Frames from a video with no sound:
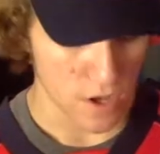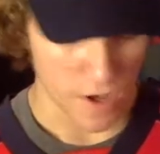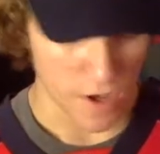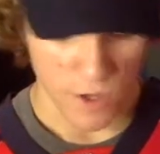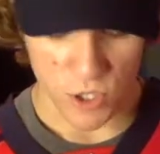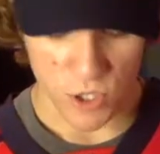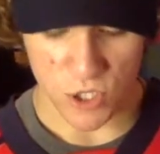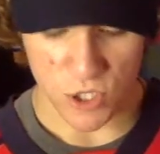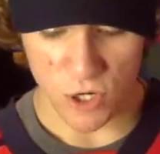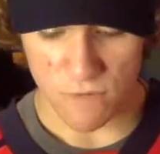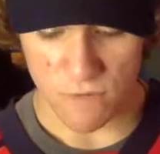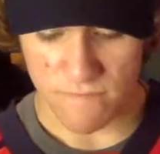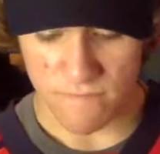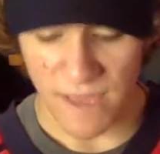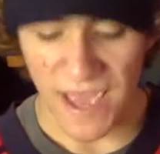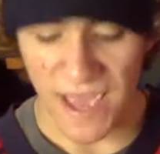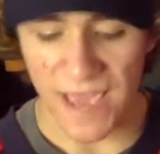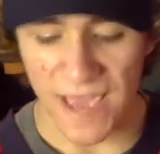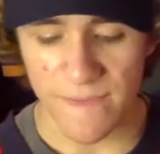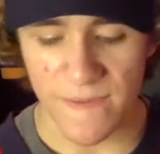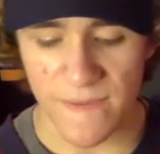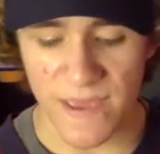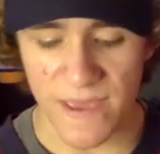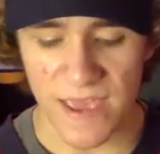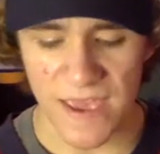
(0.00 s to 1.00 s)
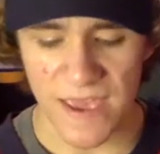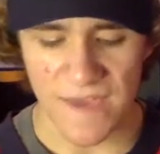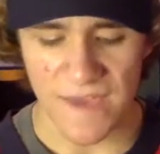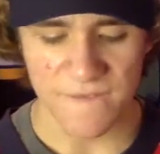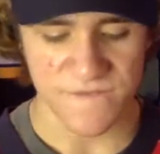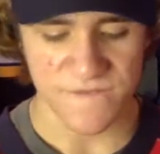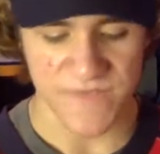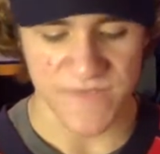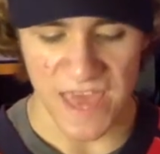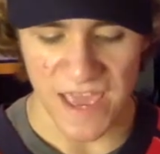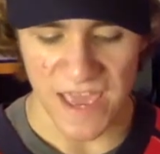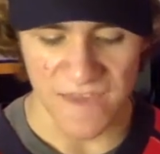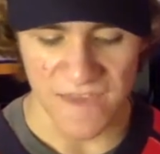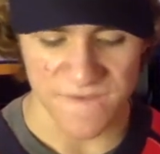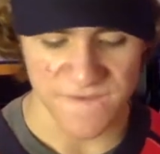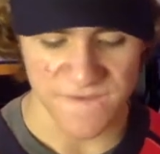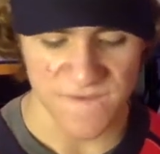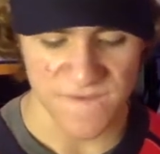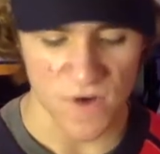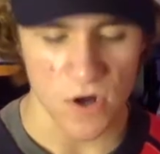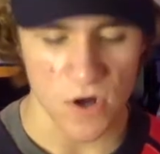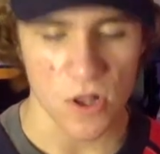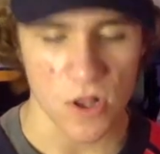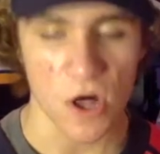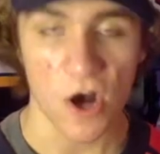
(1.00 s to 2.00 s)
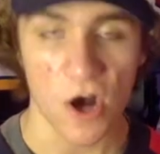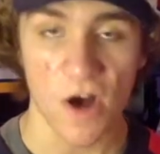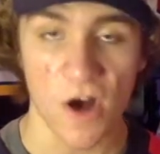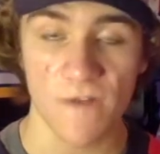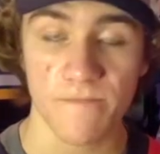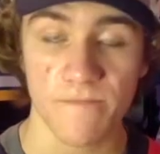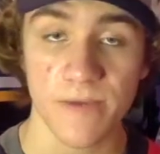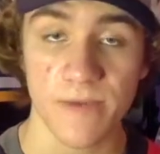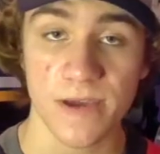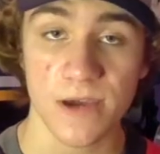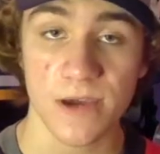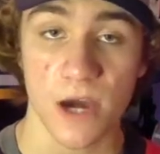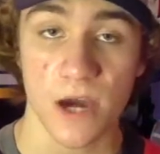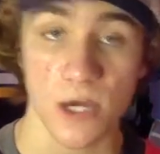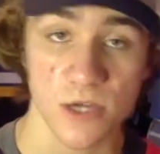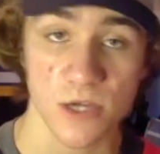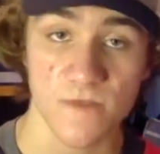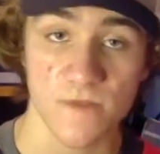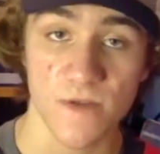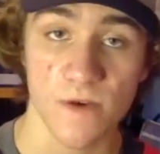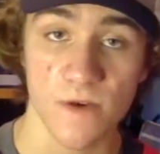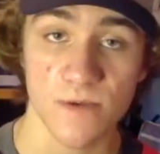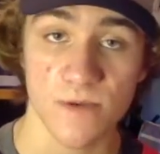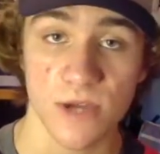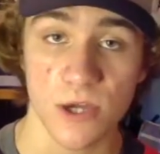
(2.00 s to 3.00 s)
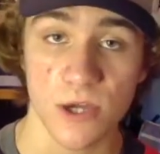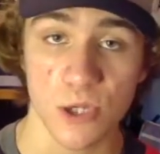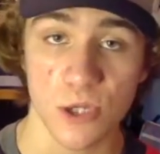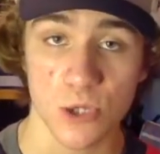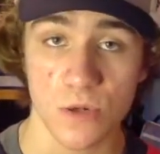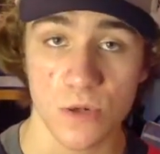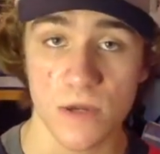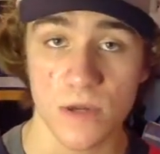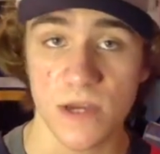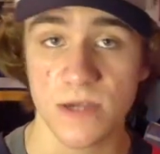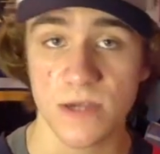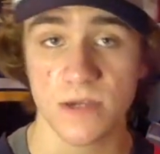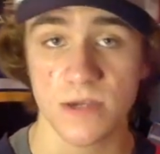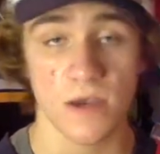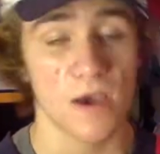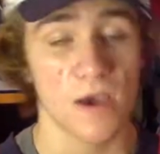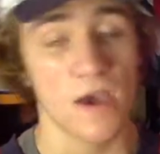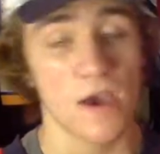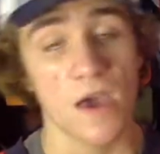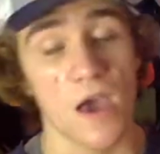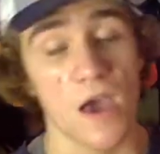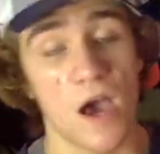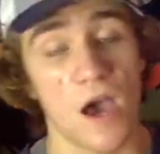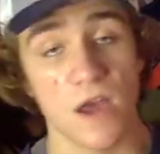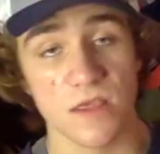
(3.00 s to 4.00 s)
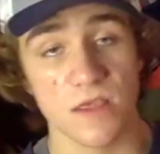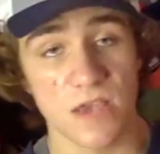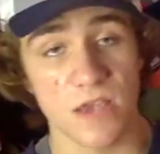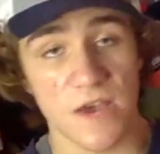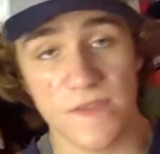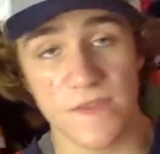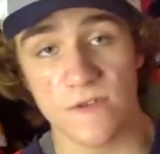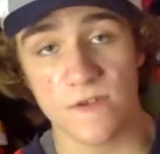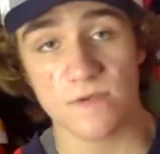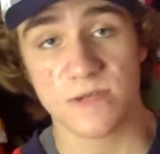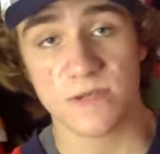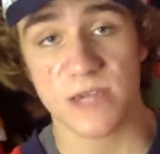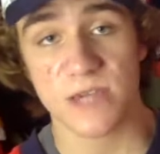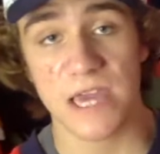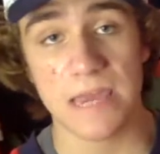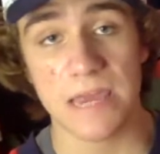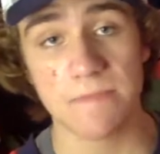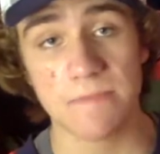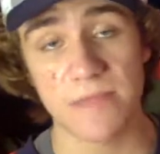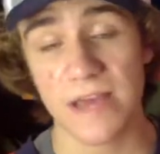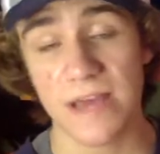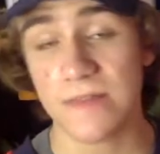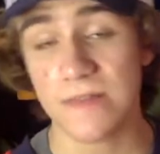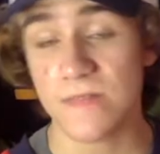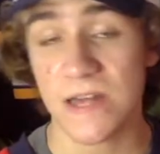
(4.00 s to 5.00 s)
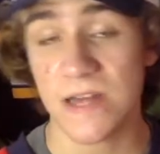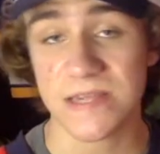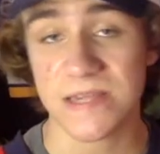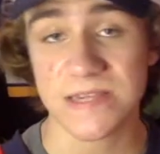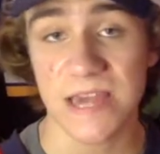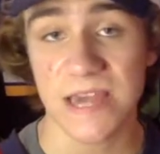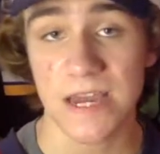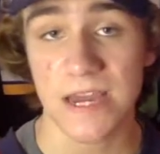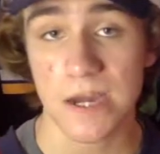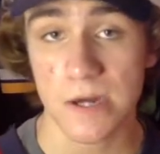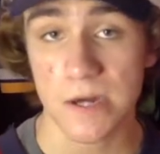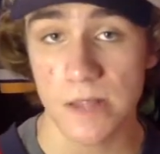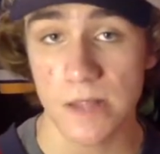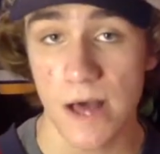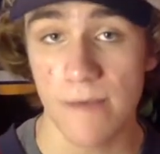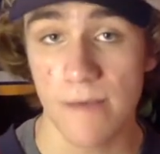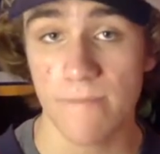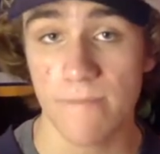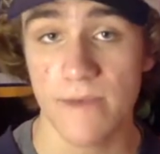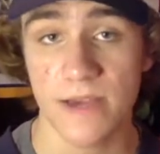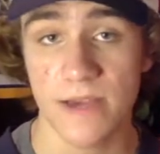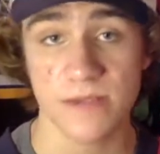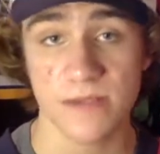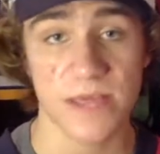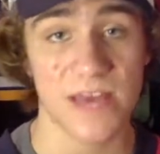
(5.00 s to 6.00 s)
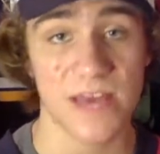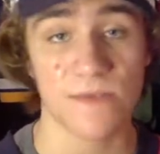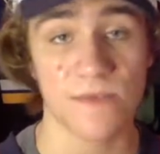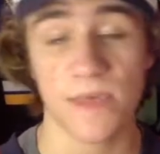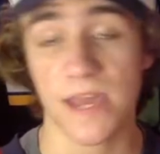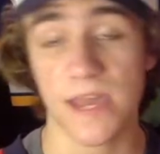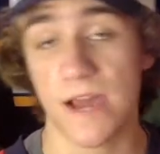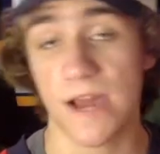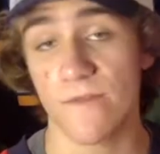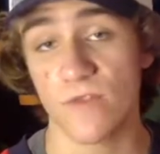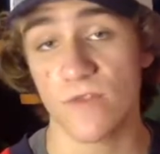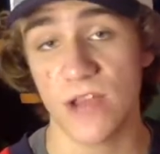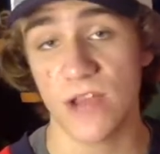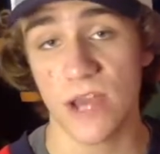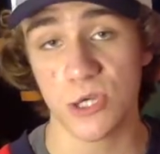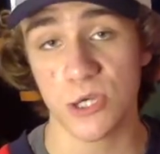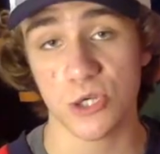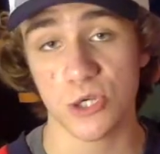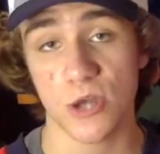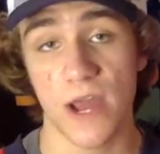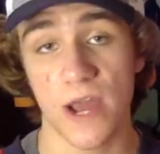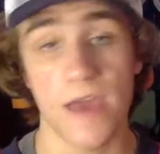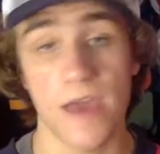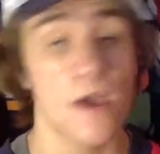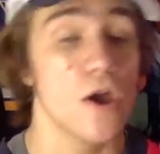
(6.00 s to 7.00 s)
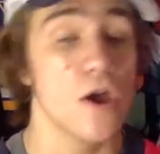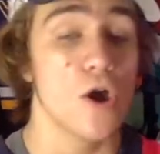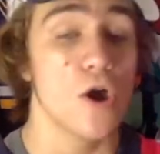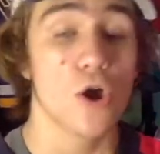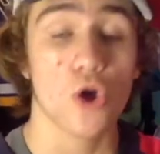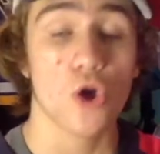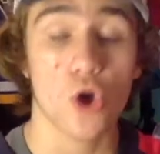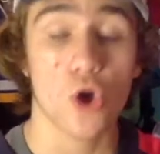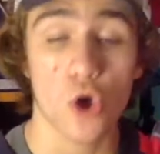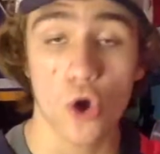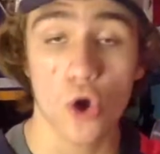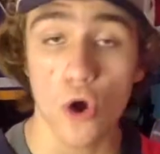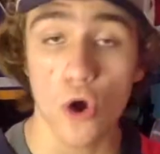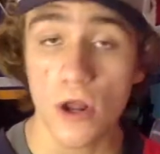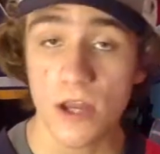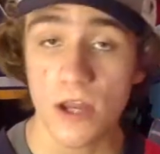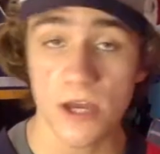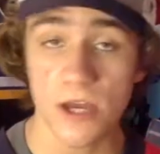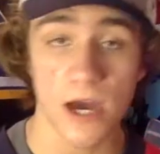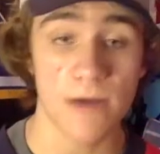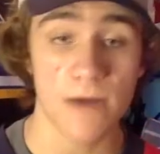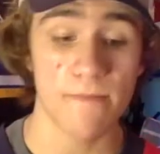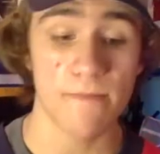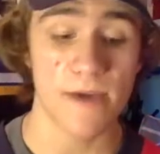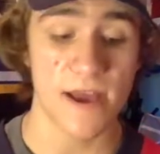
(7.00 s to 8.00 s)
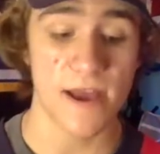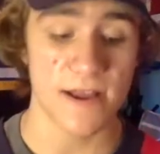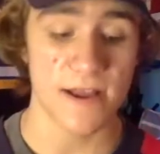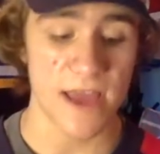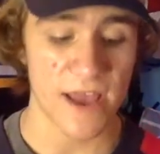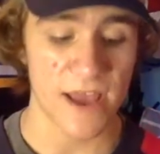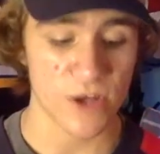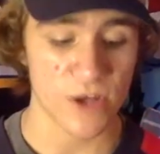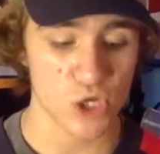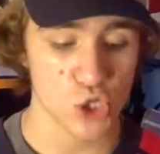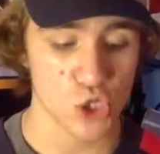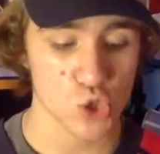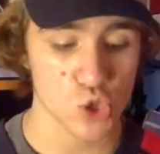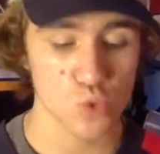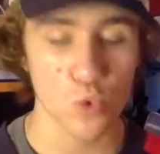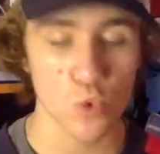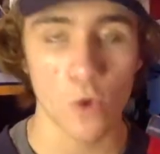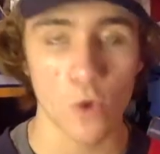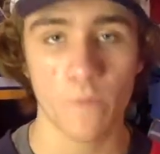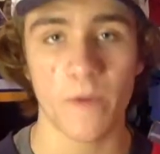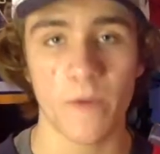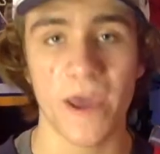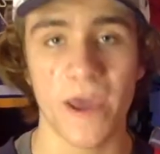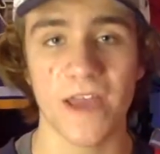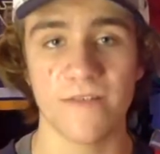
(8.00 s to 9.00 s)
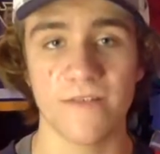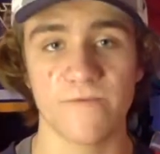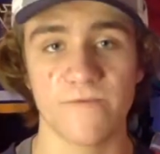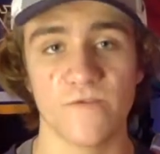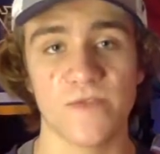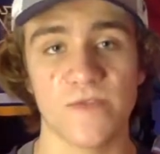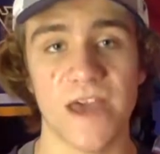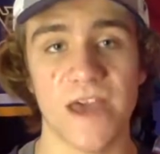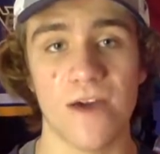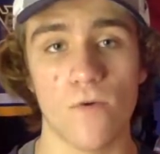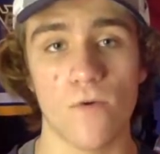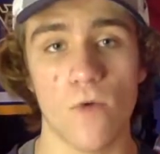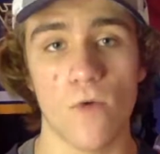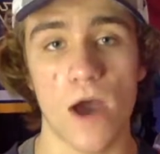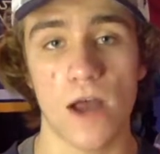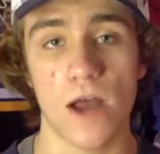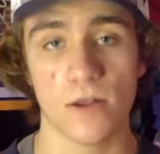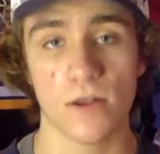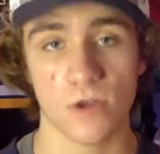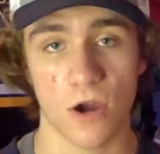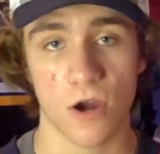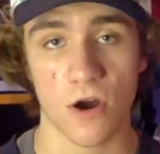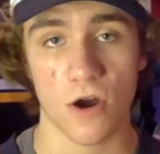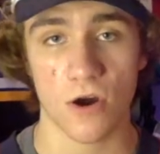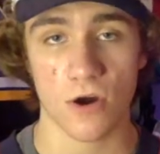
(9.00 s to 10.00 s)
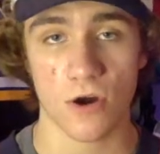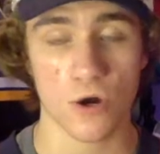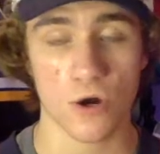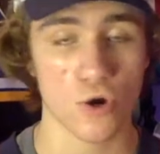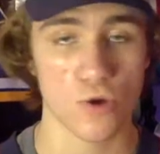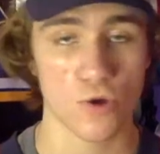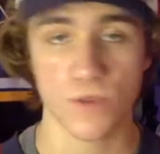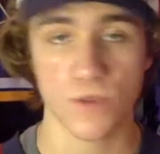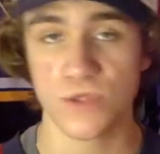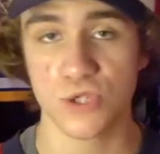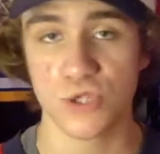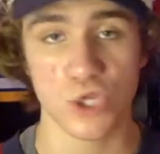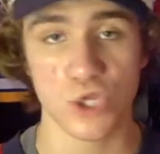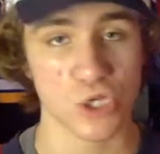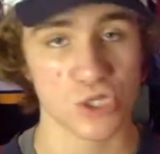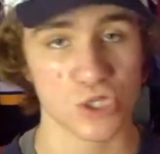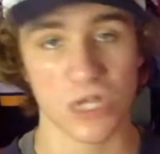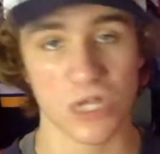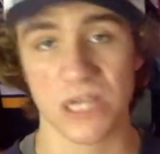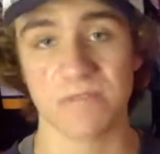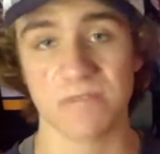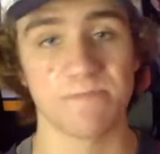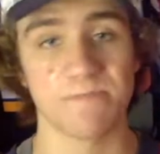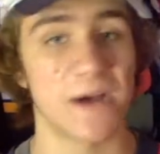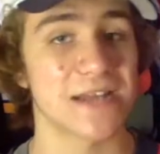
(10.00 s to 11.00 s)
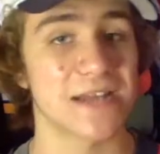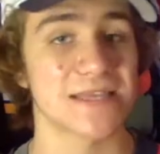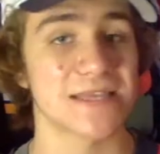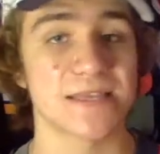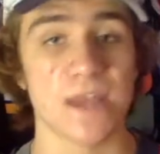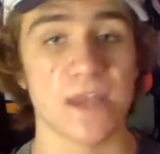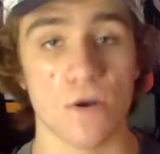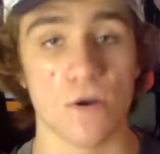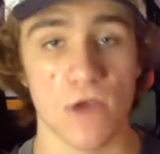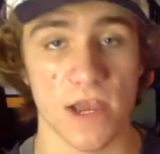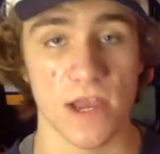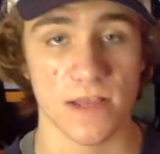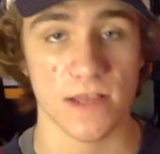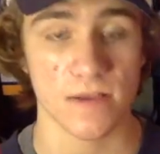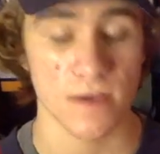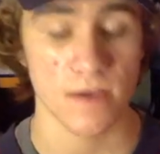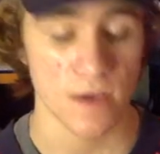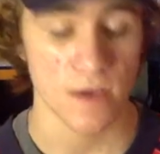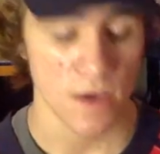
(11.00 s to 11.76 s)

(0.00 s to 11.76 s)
So maybe if they fall off because of those injuries, another team, like let's say Columbus, like we covered yesterday, could come in and swoop in for that wild card or just the spot that they're in.